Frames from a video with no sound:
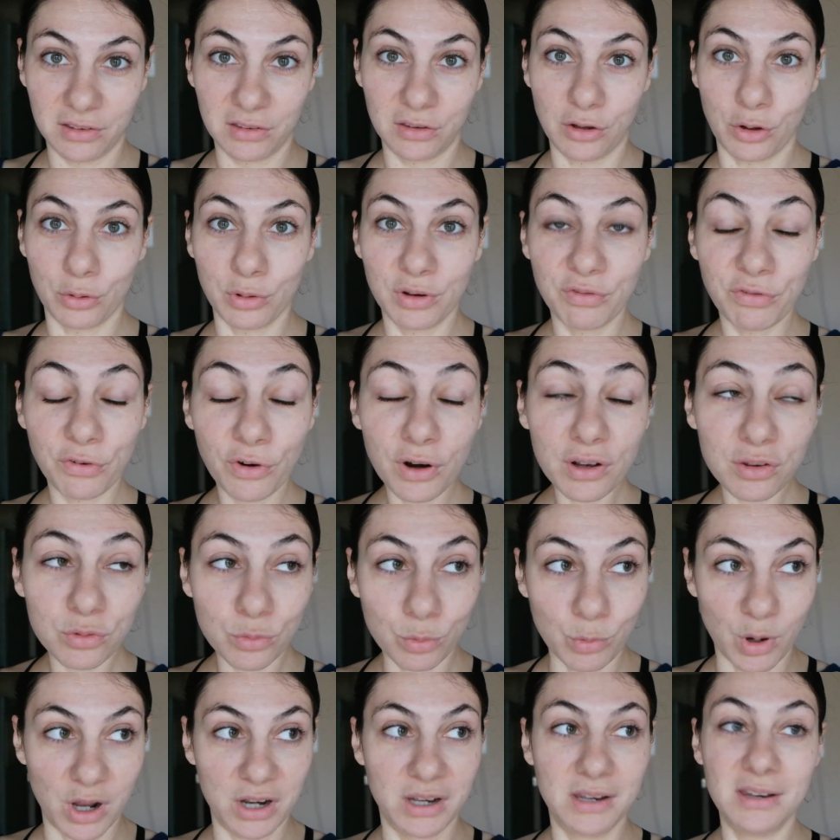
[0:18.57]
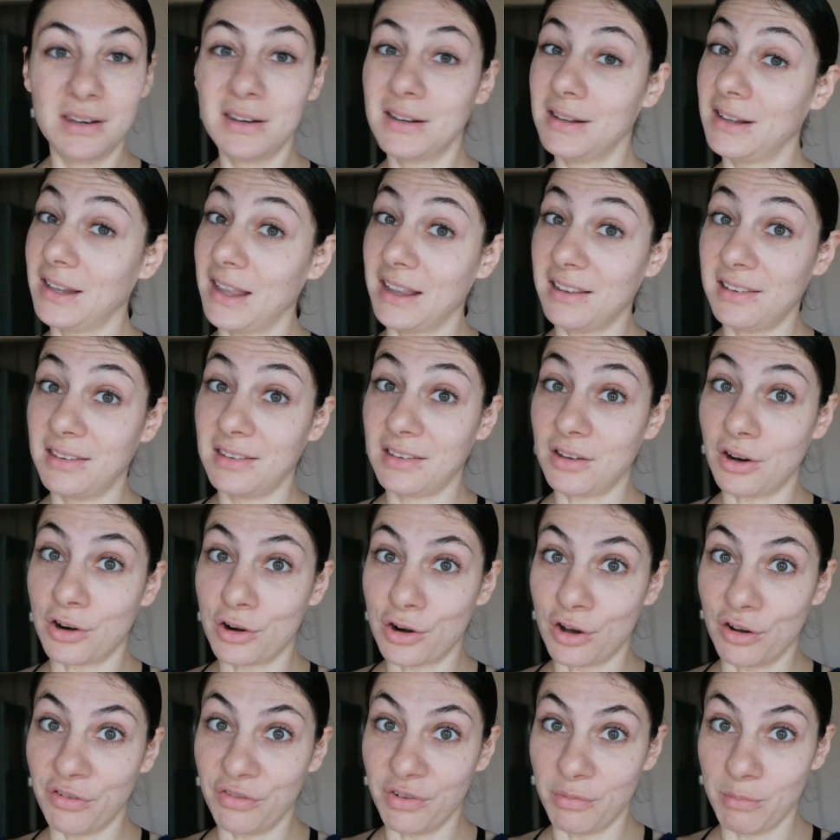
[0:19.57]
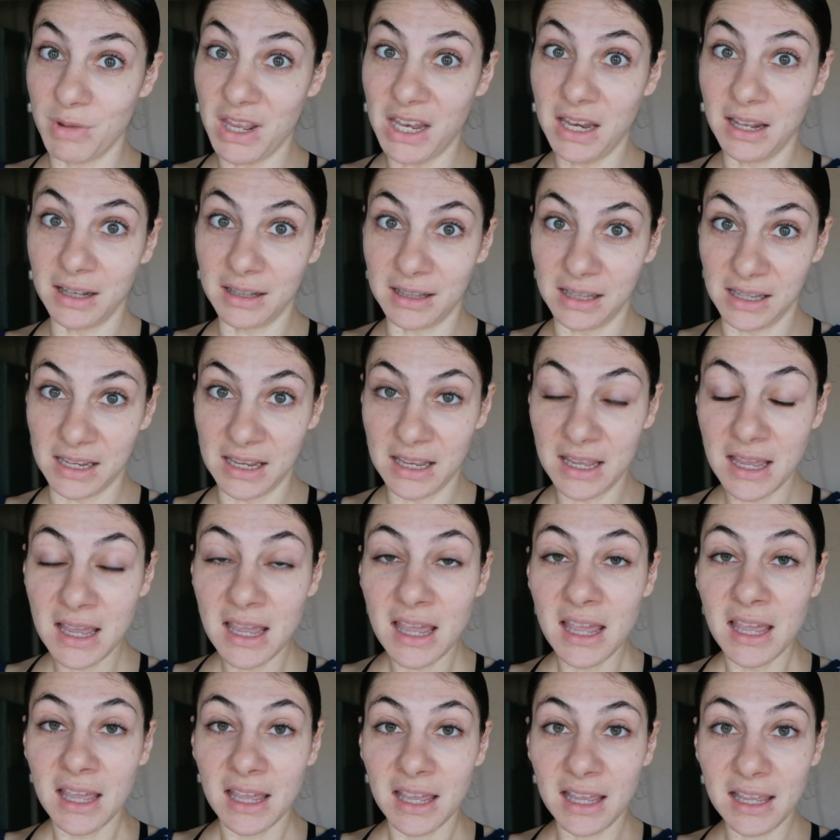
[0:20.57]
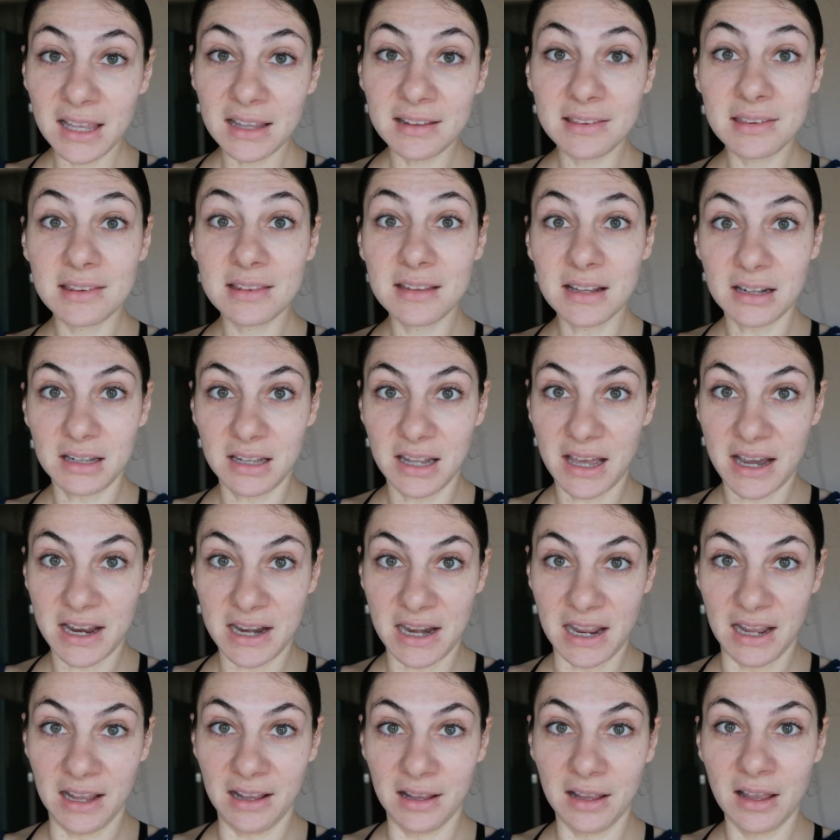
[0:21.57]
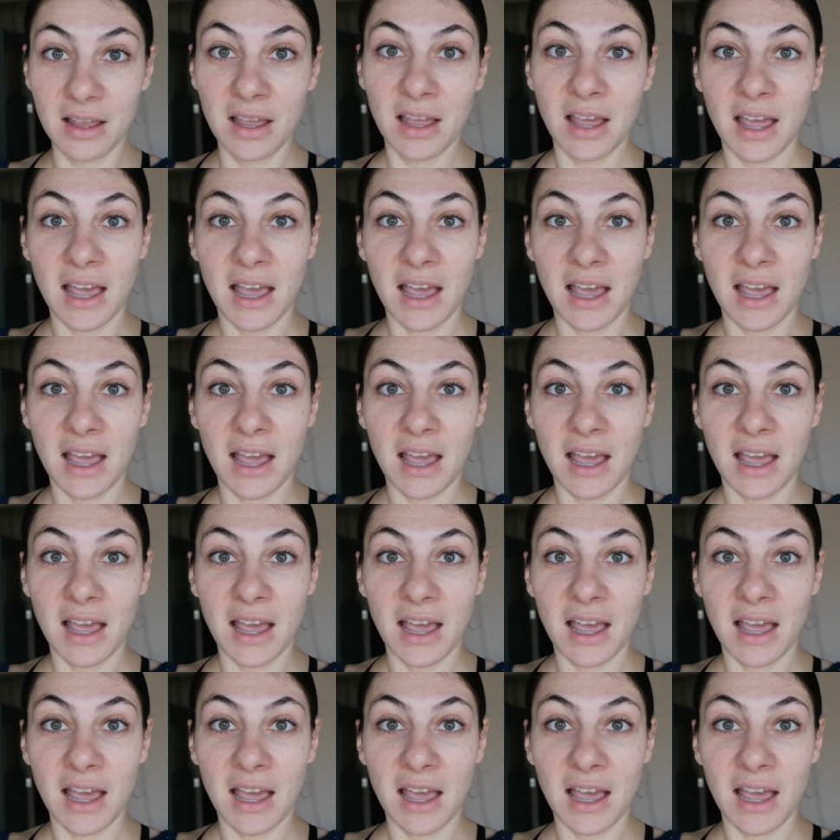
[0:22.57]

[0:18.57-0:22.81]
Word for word: So the first one, let's start off immediately, is the lighting.